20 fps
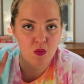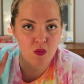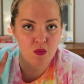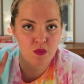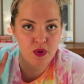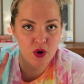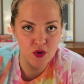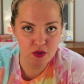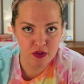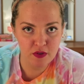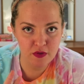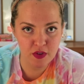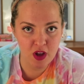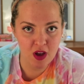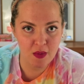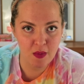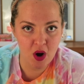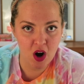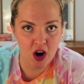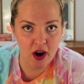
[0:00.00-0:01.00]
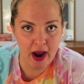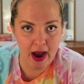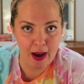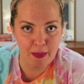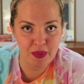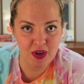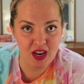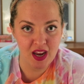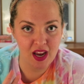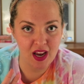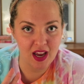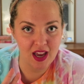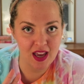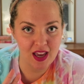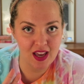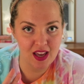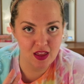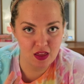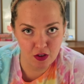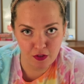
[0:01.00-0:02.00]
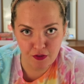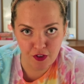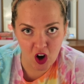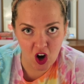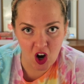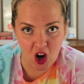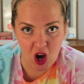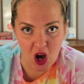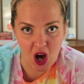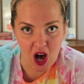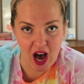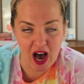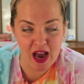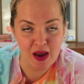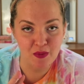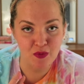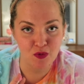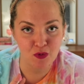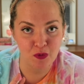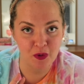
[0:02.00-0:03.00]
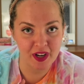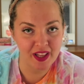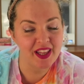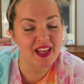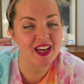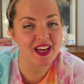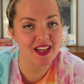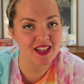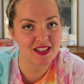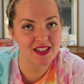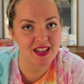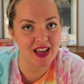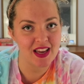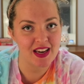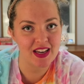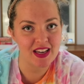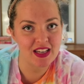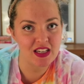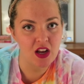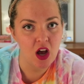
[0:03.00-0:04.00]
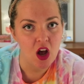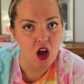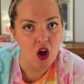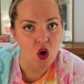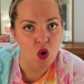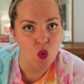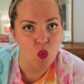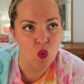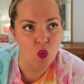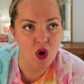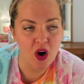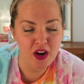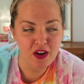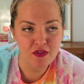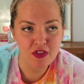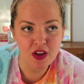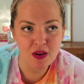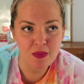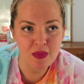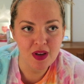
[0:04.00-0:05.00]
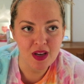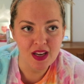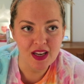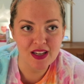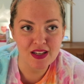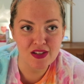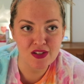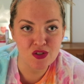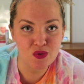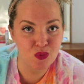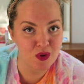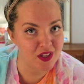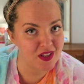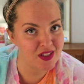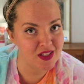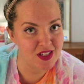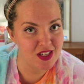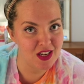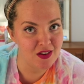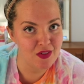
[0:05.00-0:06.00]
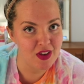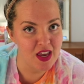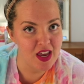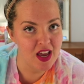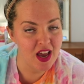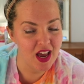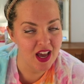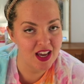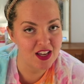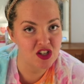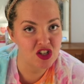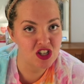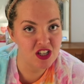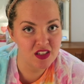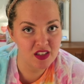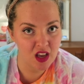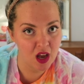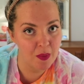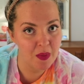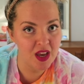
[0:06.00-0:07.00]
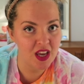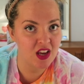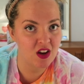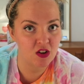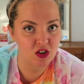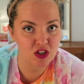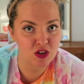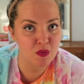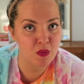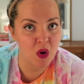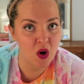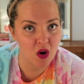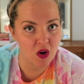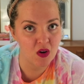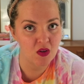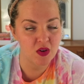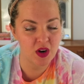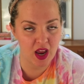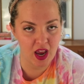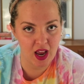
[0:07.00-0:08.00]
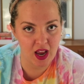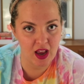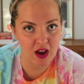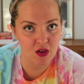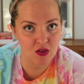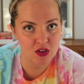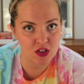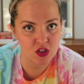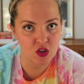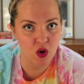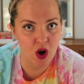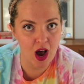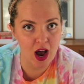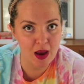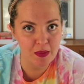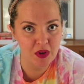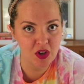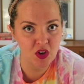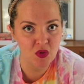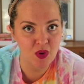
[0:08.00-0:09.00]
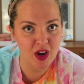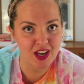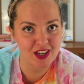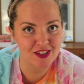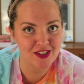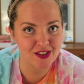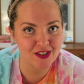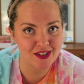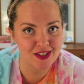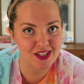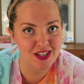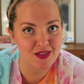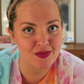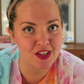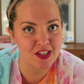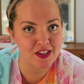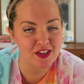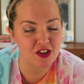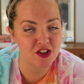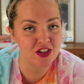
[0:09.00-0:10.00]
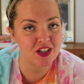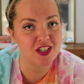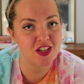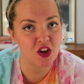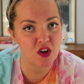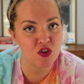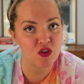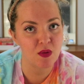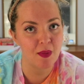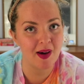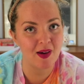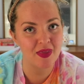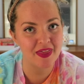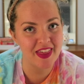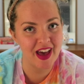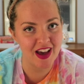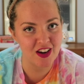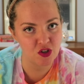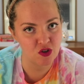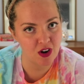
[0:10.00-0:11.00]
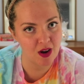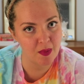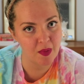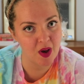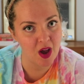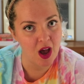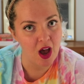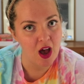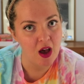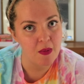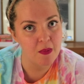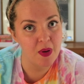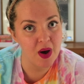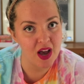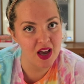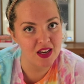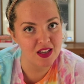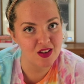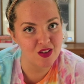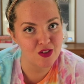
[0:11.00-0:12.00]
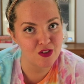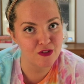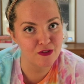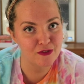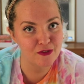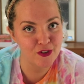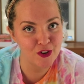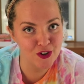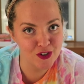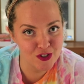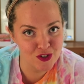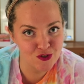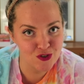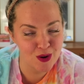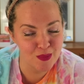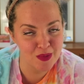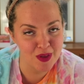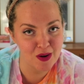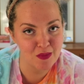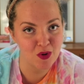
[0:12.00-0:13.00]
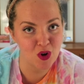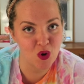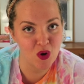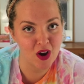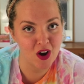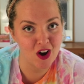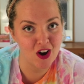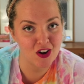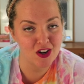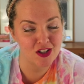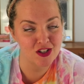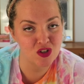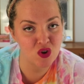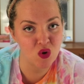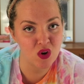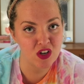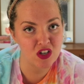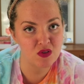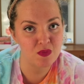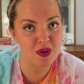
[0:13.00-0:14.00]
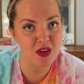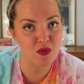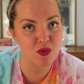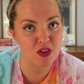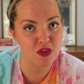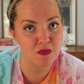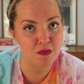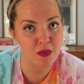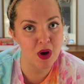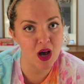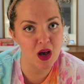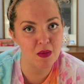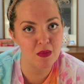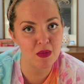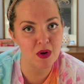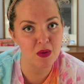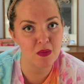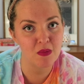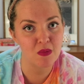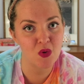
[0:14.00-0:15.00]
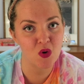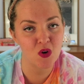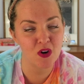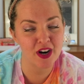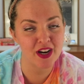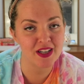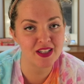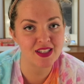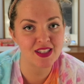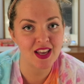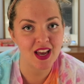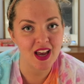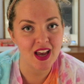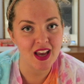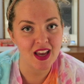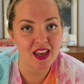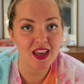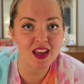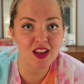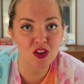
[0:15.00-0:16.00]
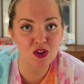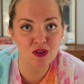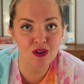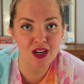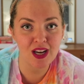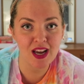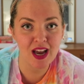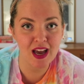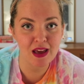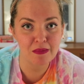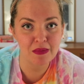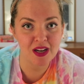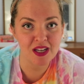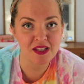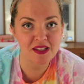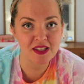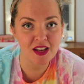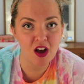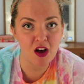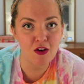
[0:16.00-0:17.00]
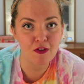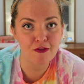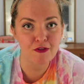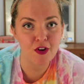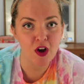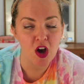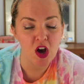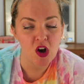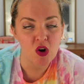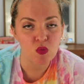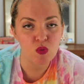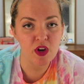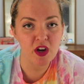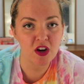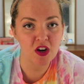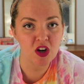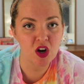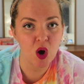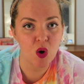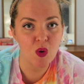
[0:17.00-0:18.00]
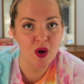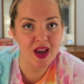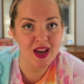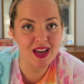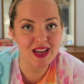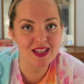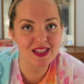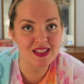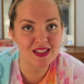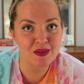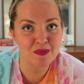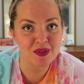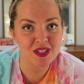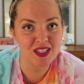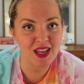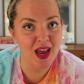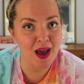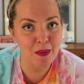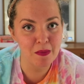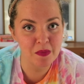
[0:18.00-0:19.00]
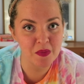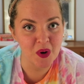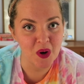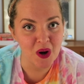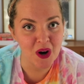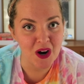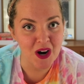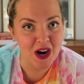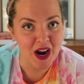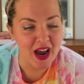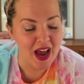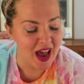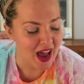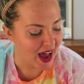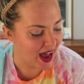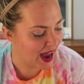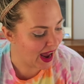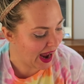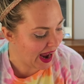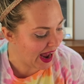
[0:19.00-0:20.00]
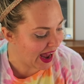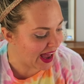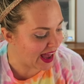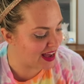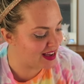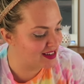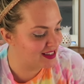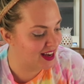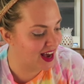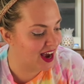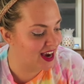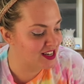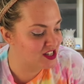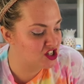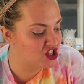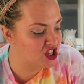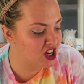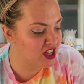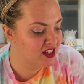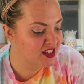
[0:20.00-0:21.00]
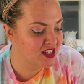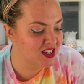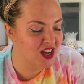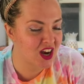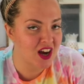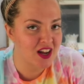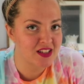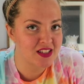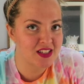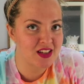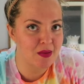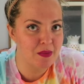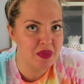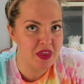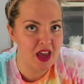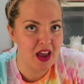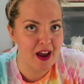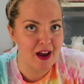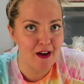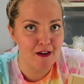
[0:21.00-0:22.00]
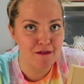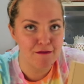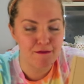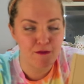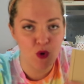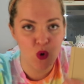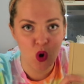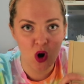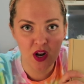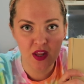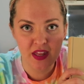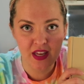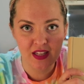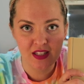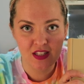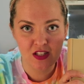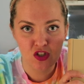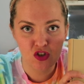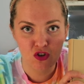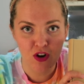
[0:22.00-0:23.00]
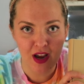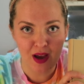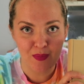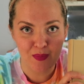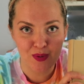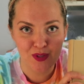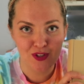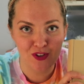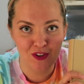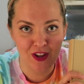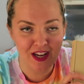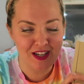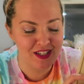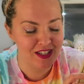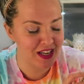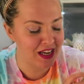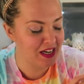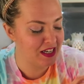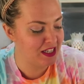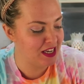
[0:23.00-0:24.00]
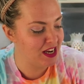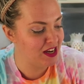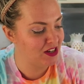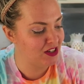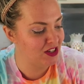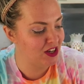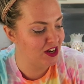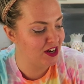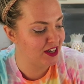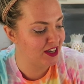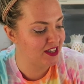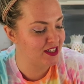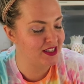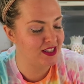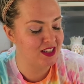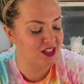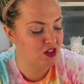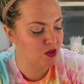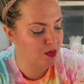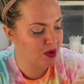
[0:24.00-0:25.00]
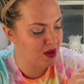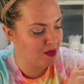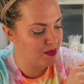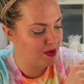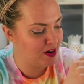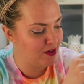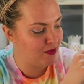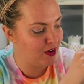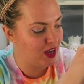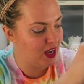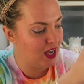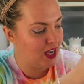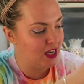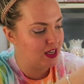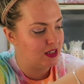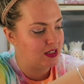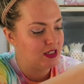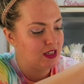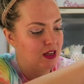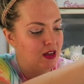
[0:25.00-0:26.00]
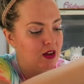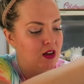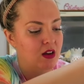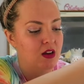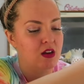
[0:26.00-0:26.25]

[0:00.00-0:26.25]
Both of them are happening in the fall. I'm really excited. One of them is with Stevie, and she's coming here tomorrow to hang out. So I'm gonna wait until Stevie's here to tell you about that trip. But the first trip that I'm going on is going to be with Mum, Morris, Hillary, and myself. We are going in September, and I just got something for this trip. So let's like take a look, because this will be a bit of a hint.